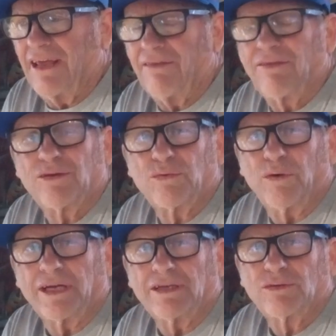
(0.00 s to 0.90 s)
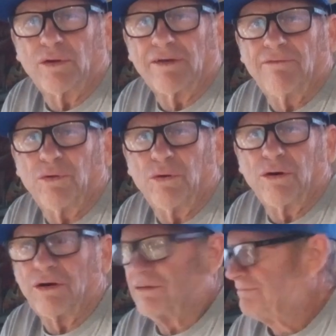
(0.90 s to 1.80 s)
8th,
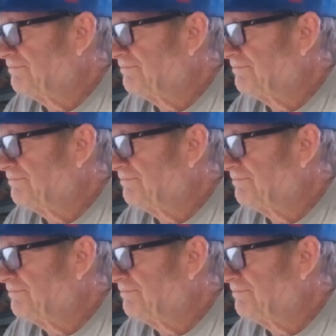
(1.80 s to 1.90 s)
2024.